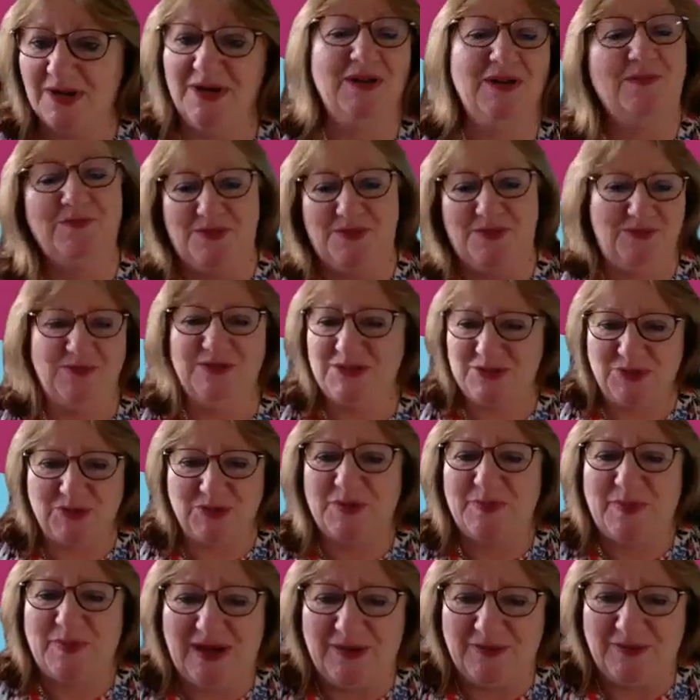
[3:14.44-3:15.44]
well, we'll
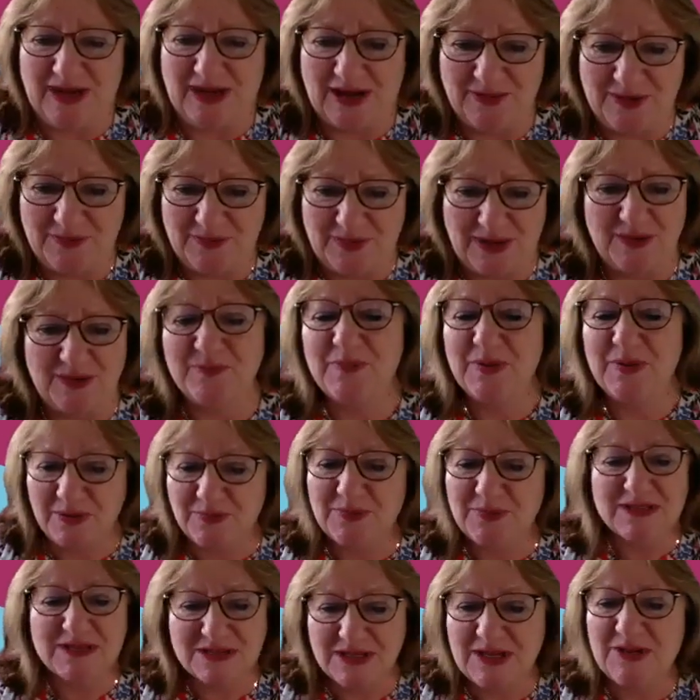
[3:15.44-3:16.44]
talk about how it went, but
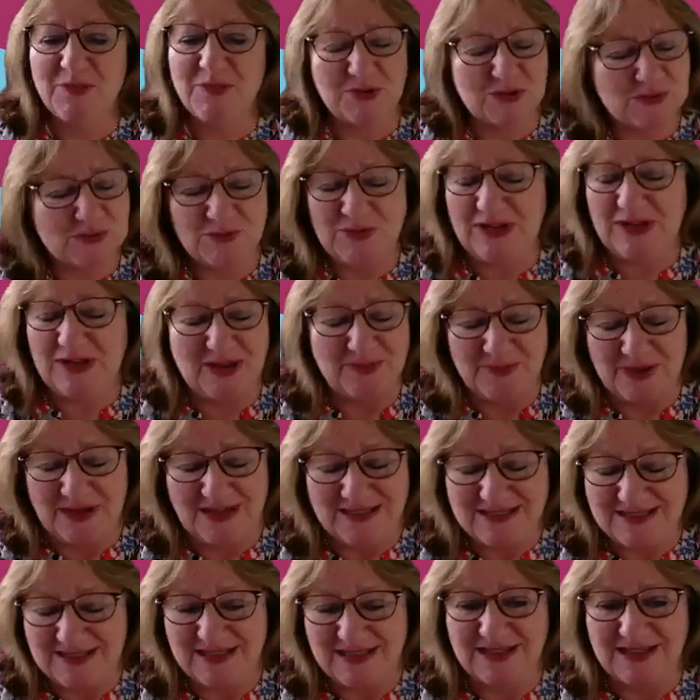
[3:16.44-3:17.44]
it was really
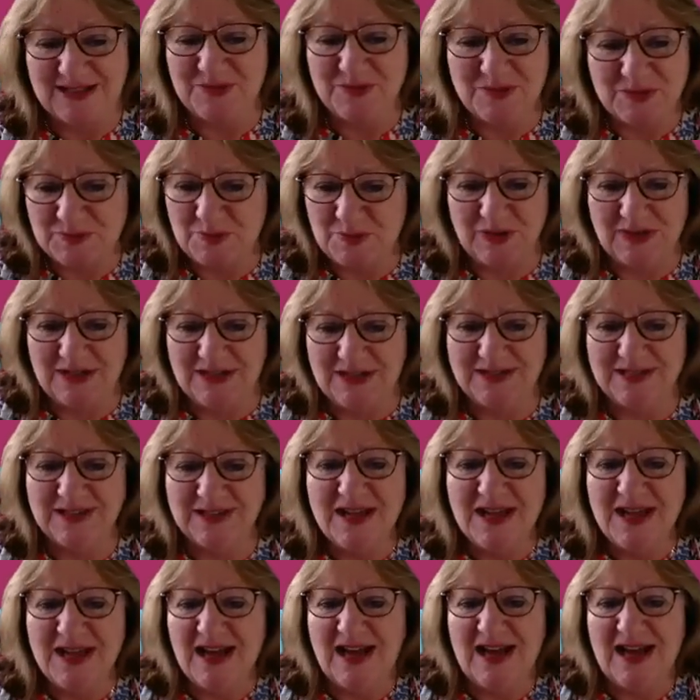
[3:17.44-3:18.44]
amazing and it was
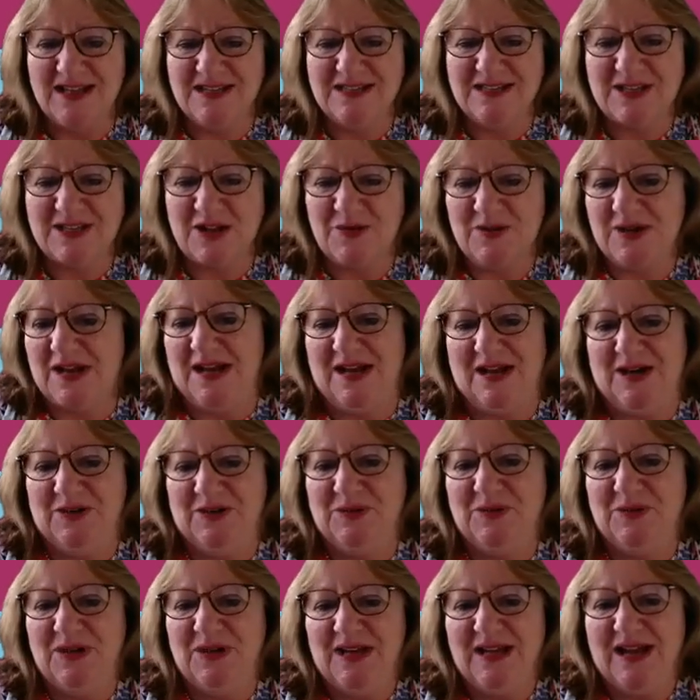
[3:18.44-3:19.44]
brilliant. And so
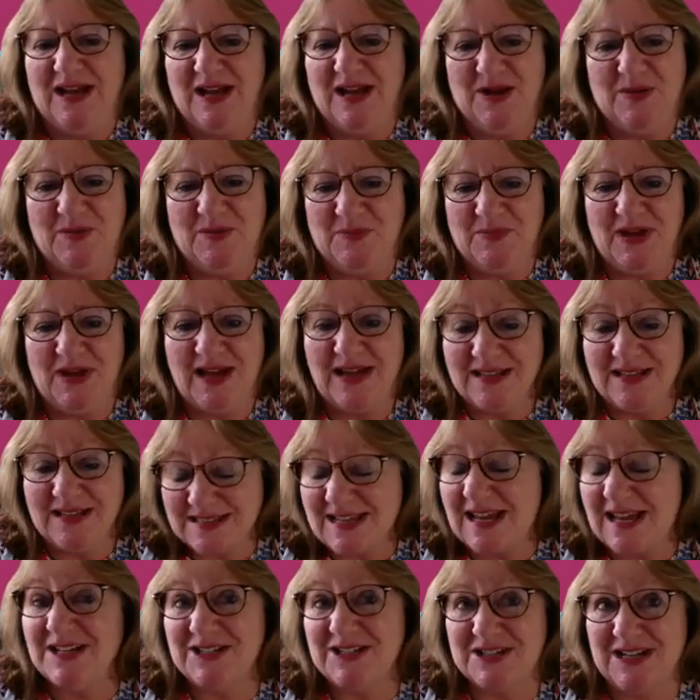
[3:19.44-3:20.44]
now
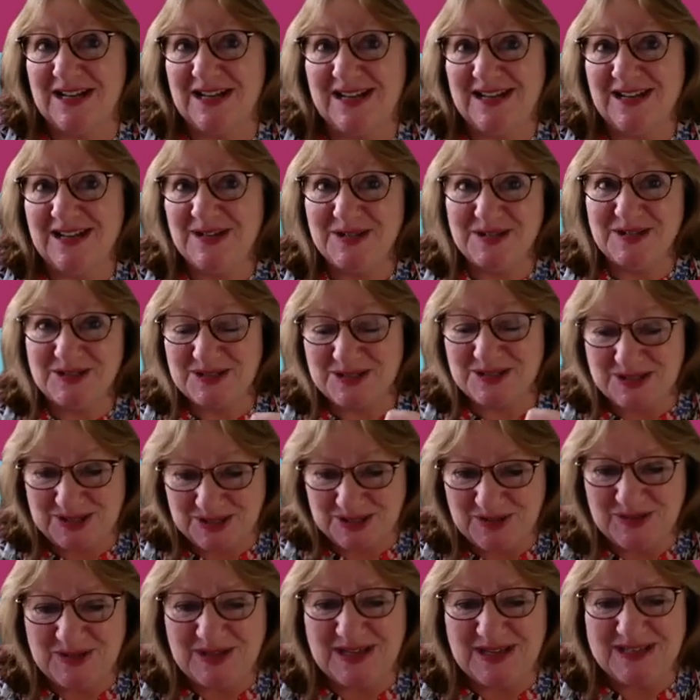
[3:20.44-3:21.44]
it's actually
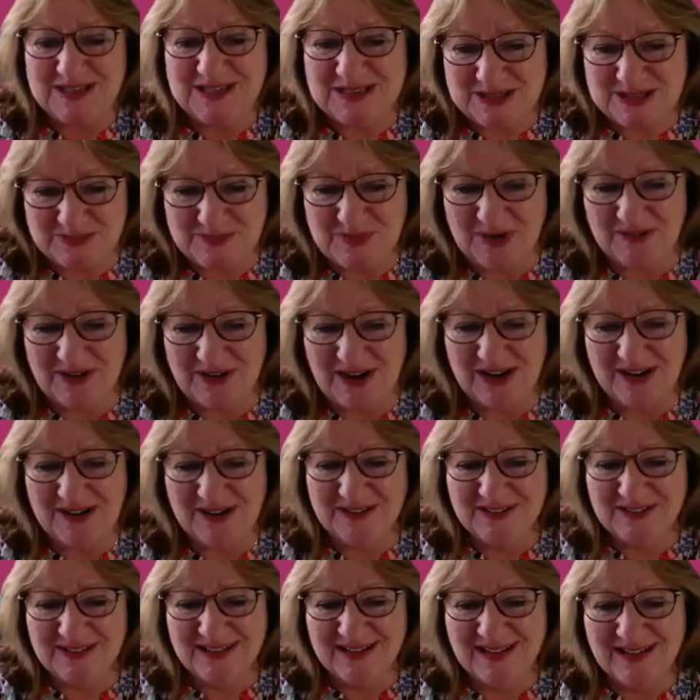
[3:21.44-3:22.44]
2 years
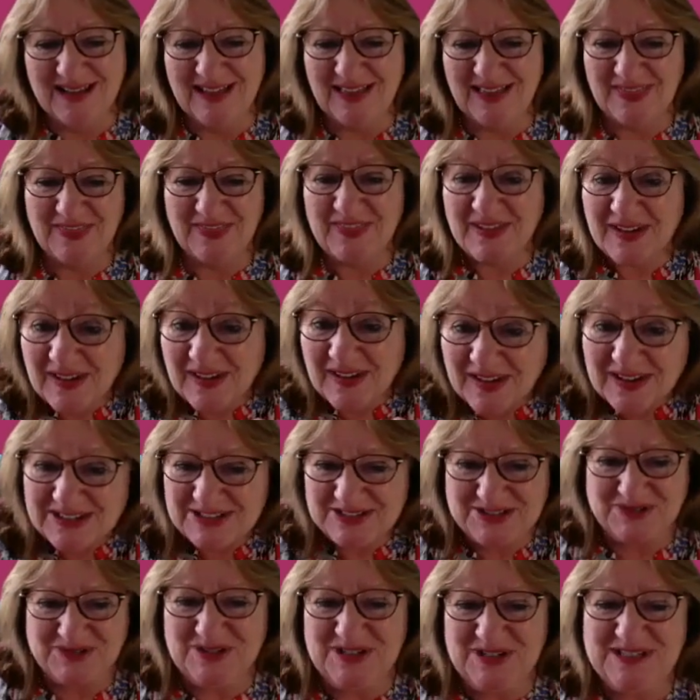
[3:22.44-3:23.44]
tomorrow that
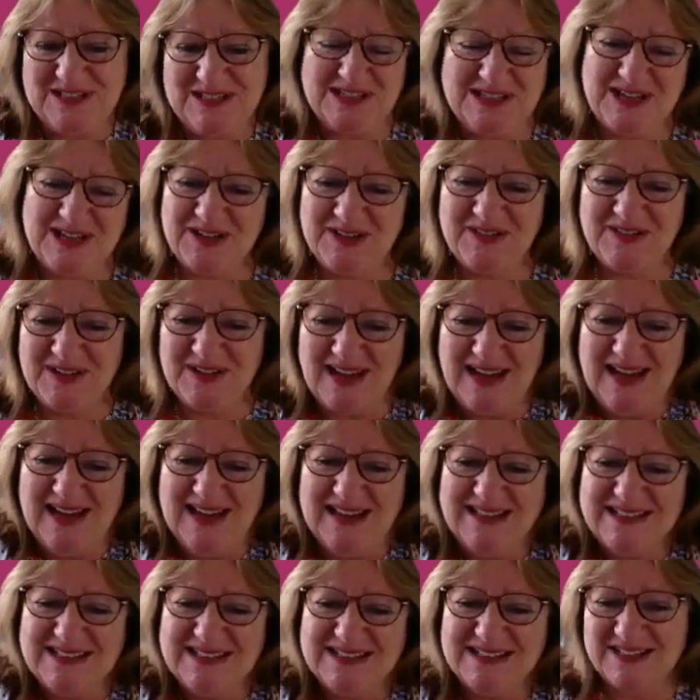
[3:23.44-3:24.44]
I joined you,
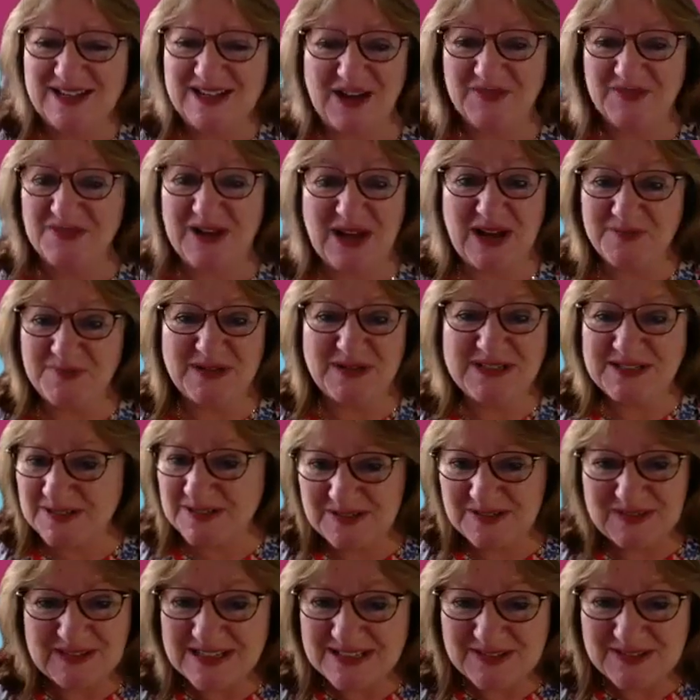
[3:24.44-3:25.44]
and I've now been
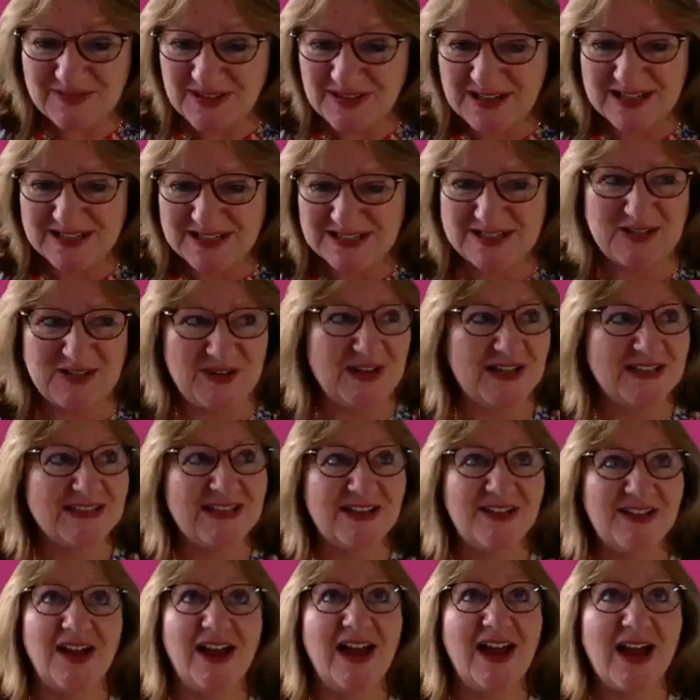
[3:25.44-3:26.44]
doing this for the last 2
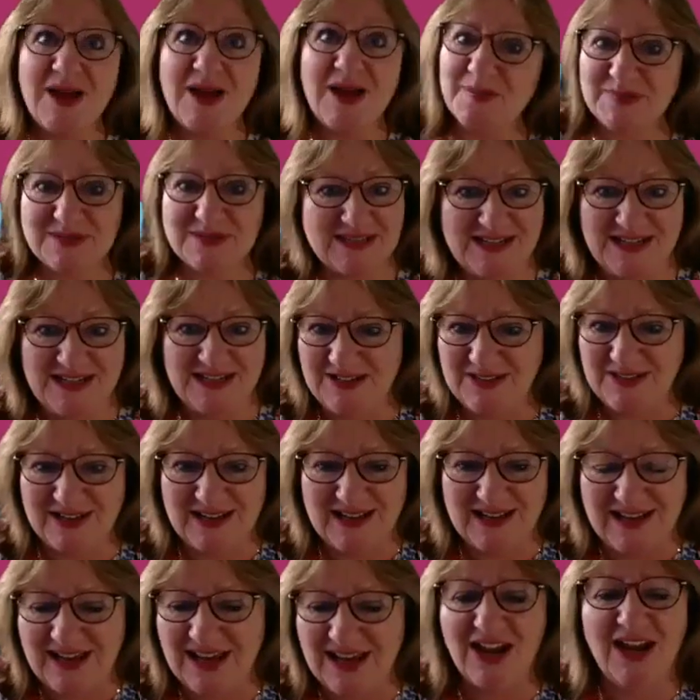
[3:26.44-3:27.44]
years, and I
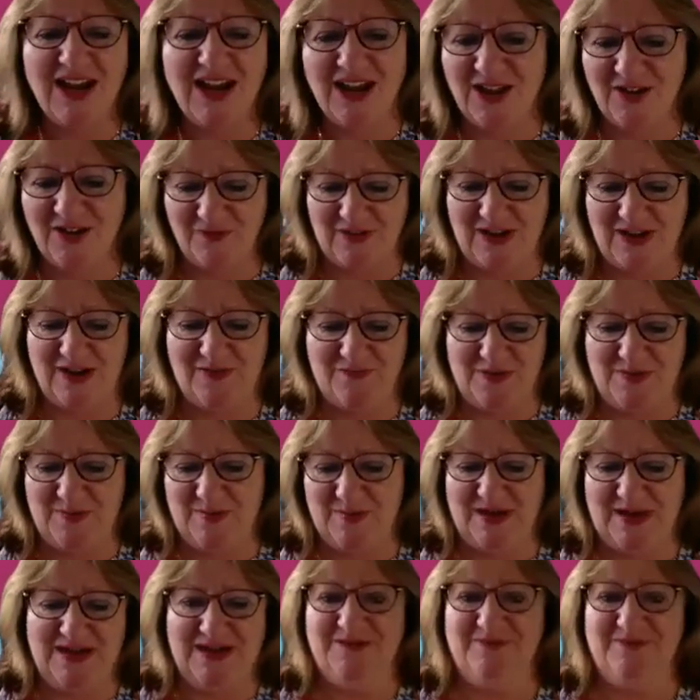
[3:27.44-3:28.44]
absolutely love every
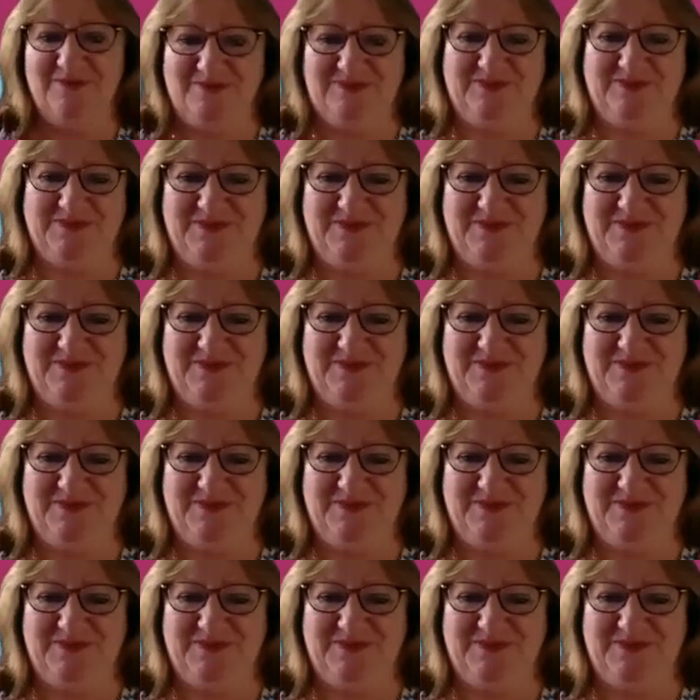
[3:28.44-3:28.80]
minute.